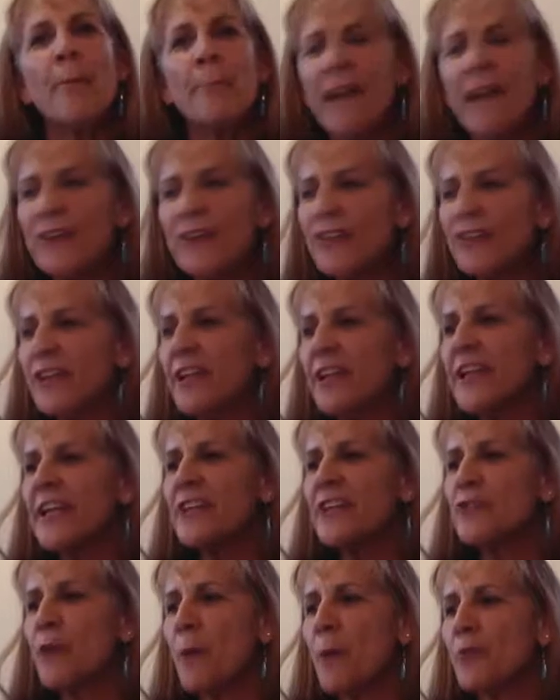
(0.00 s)
Basically
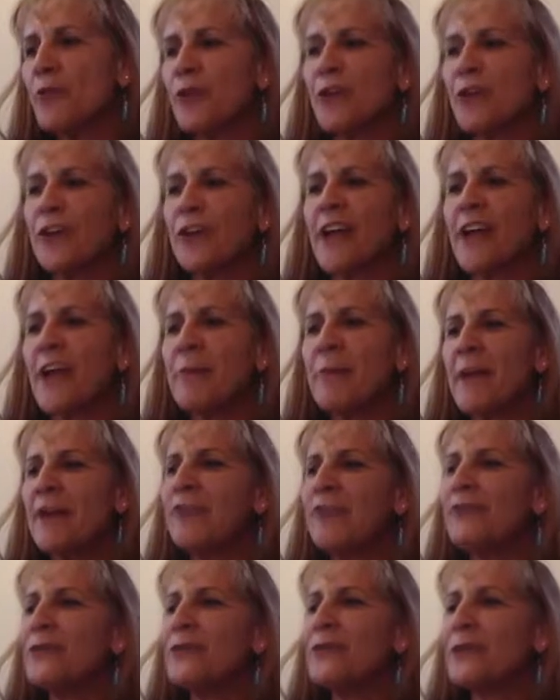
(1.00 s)
a drum circle, and I made
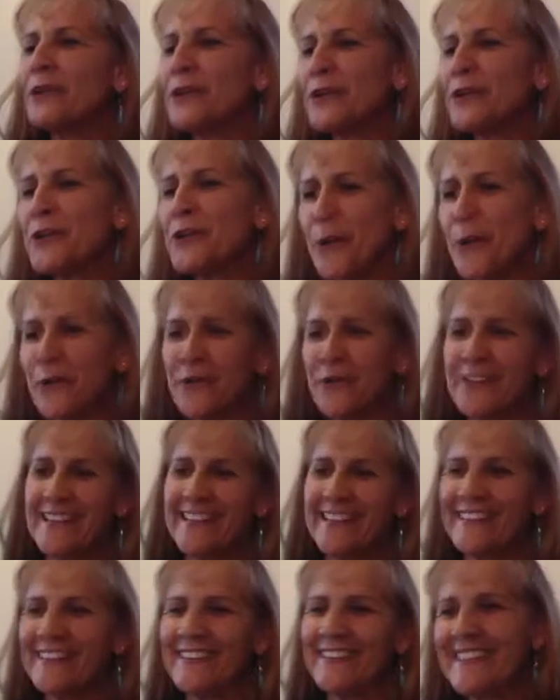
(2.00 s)
a few little notes
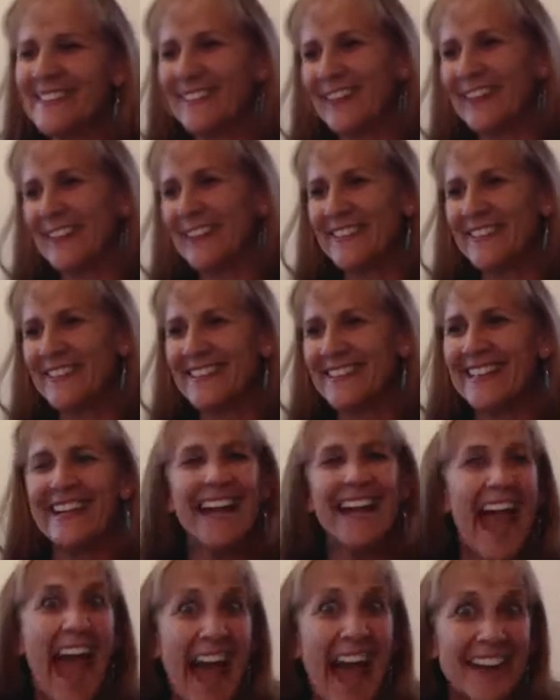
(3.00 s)
here so I could
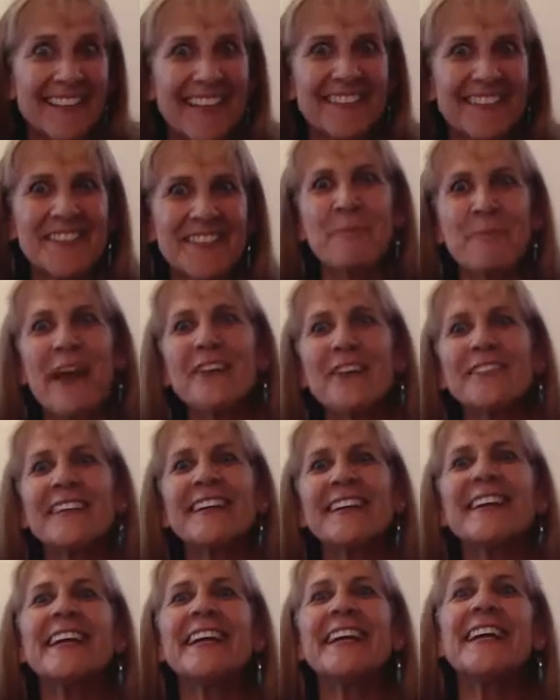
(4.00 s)
access space.
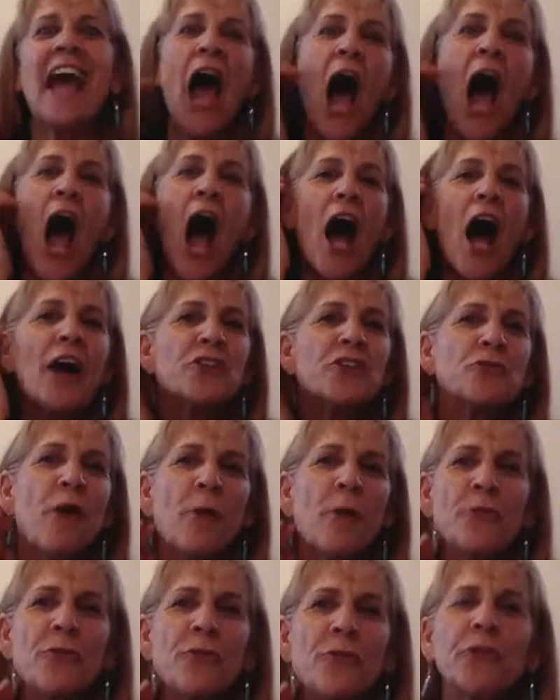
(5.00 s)
Yeah. A
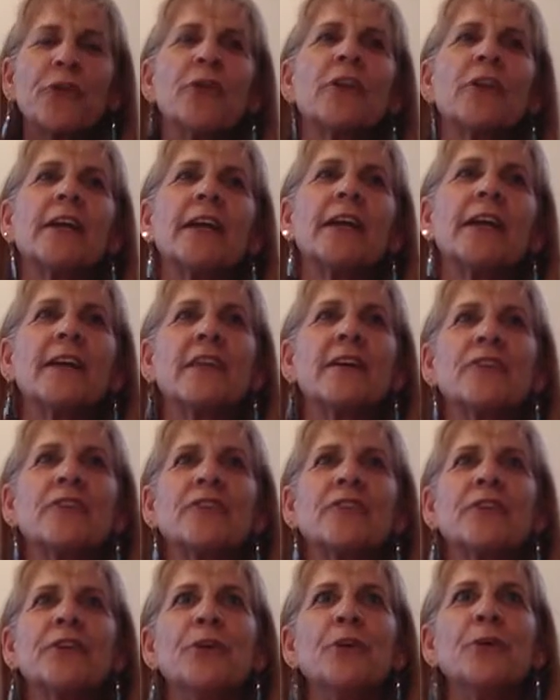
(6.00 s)
drum circle is,
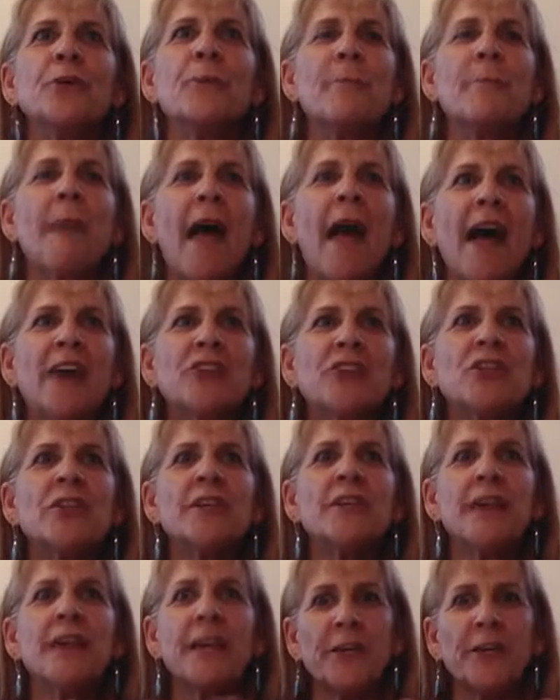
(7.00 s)
if you would
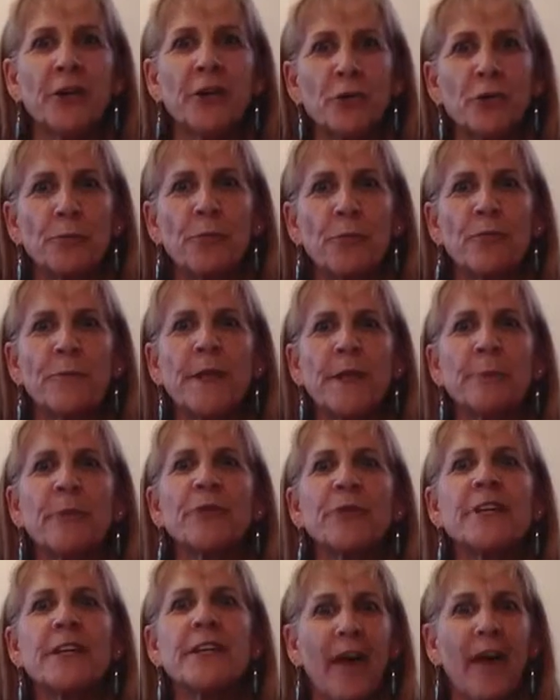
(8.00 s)
imagine getting a group of
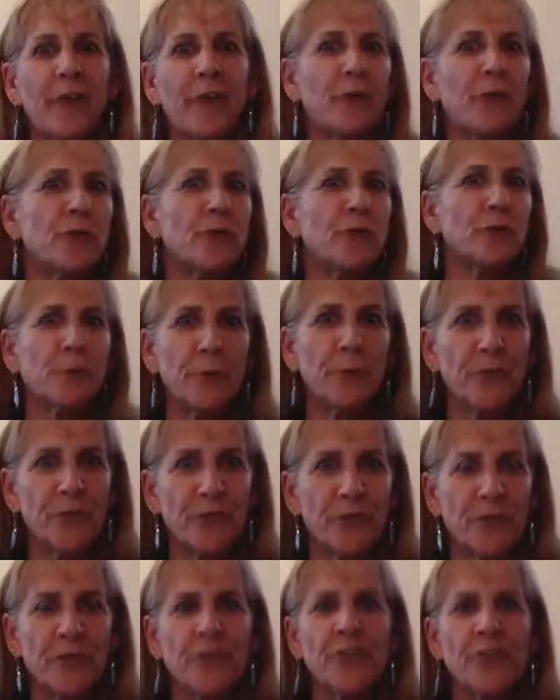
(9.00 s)
people together, a group of
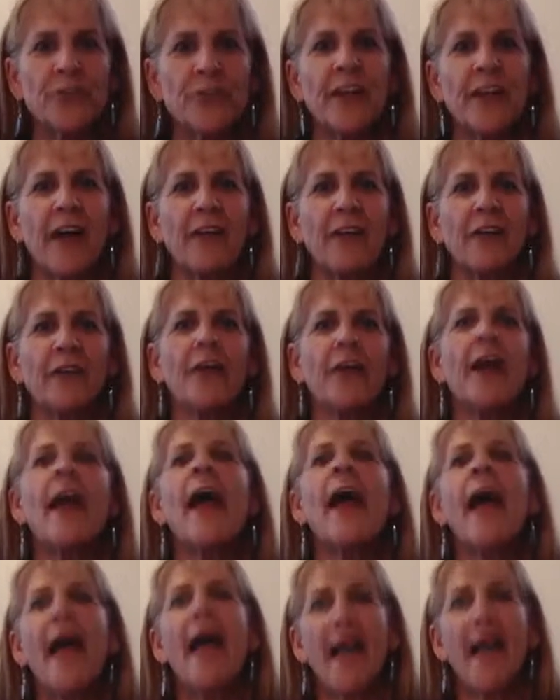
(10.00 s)
students together,
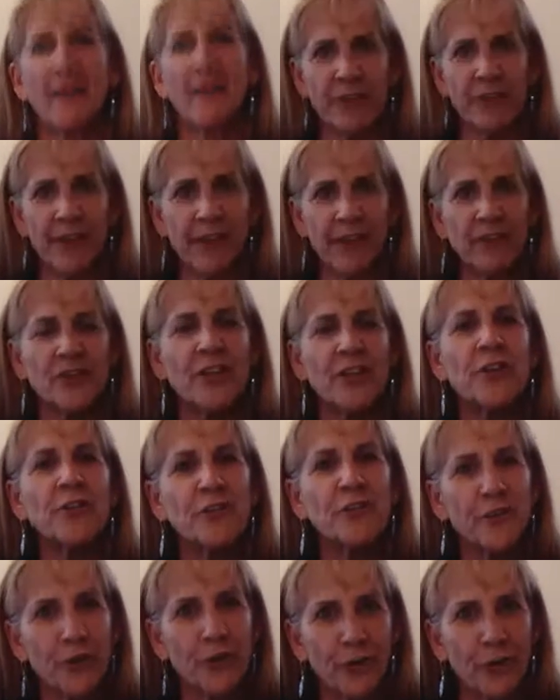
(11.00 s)
everything is in a
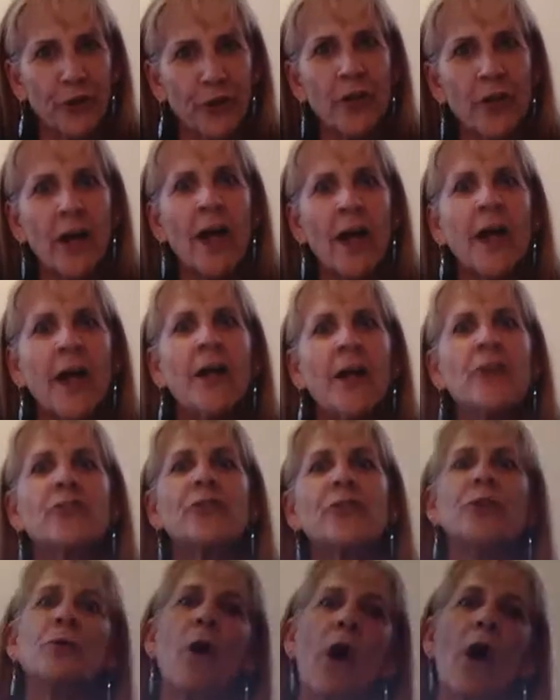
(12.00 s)
circle,
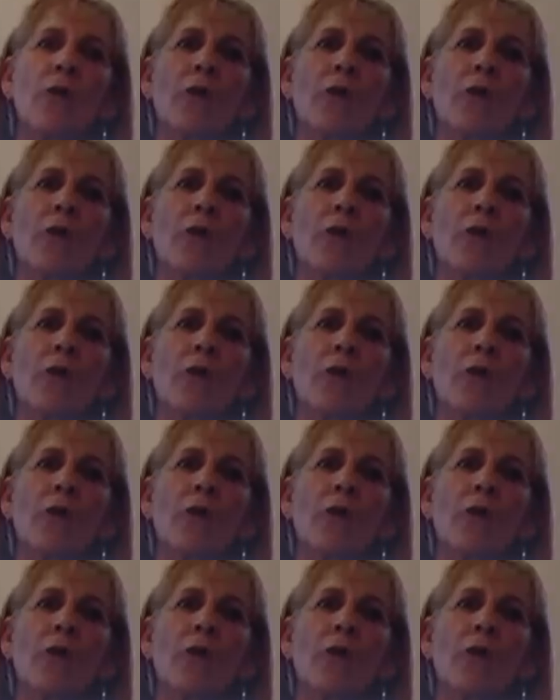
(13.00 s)
so you